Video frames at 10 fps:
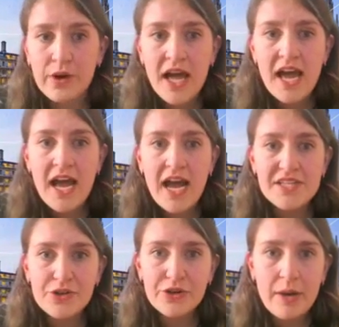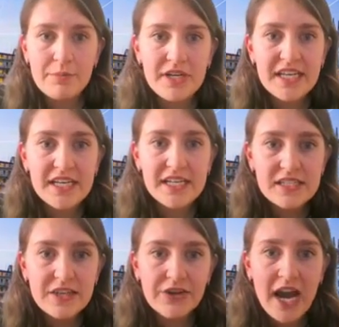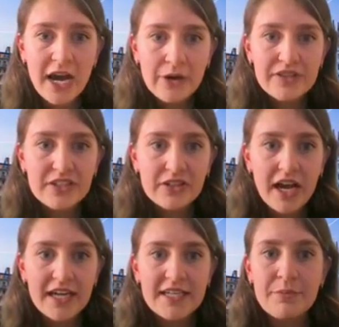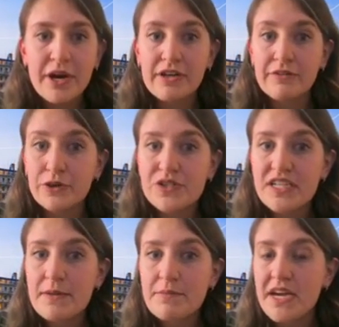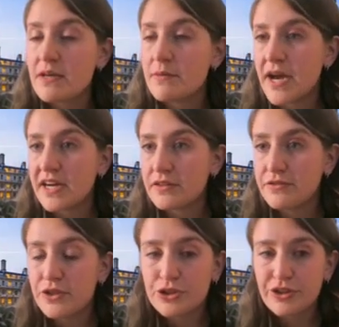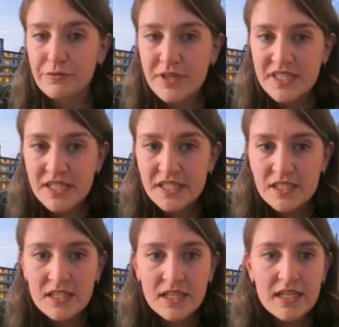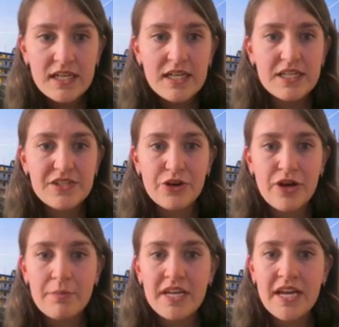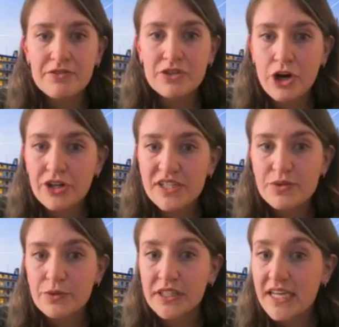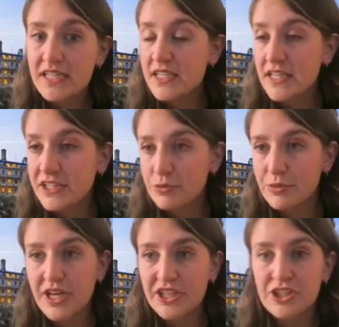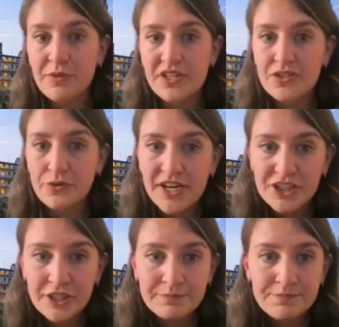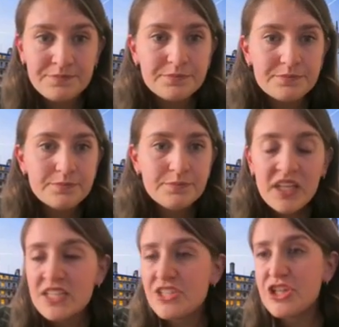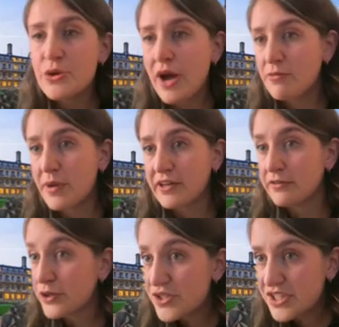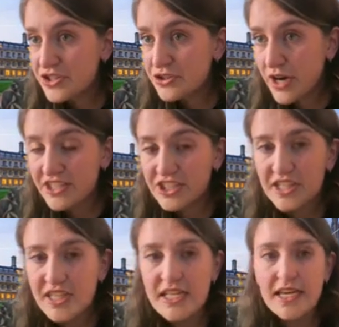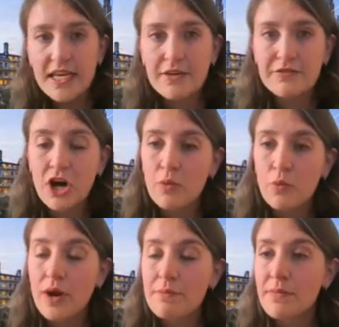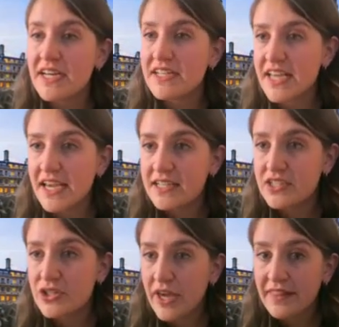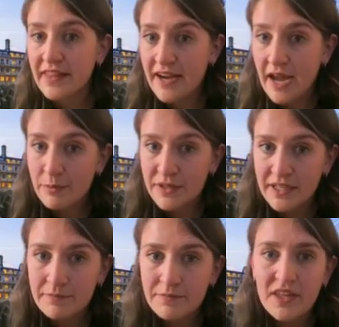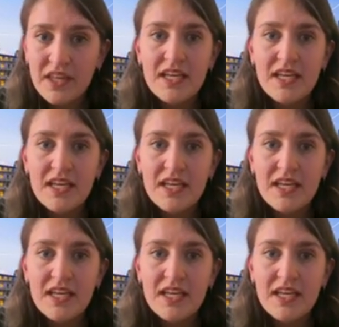So has your company considered how the decline in biodiversity might impact the future of business? Does your company have targets related to nature protection and restoration? Do you have a biodiversity strategy? And if not, what might it take to get that happening?